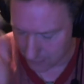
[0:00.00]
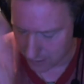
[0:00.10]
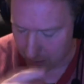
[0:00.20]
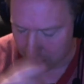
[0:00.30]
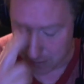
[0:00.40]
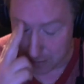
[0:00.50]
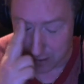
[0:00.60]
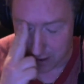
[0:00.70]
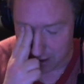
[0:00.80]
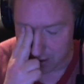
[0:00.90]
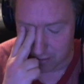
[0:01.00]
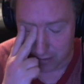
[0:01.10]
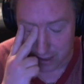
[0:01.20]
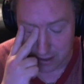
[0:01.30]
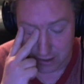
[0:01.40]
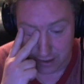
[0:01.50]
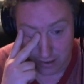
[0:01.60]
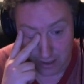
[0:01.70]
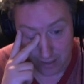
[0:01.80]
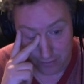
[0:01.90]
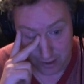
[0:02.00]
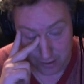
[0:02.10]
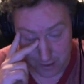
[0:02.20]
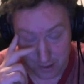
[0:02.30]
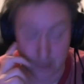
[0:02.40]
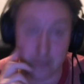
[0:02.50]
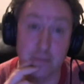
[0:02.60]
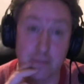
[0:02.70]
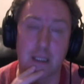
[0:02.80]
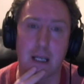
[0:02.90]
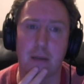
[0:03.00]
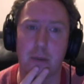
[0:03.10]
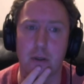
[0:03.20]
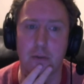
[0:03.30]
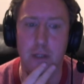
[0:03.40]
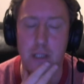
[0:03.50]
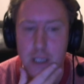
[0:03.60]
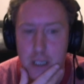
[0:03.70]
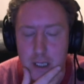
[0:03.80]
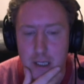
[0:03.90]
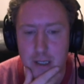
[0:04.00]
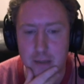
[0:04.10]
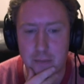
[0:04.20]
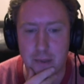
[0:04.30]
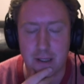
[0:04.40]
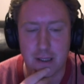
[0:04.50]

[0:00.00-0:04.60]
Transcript: I'll remember it eventually after I switch the camera off. But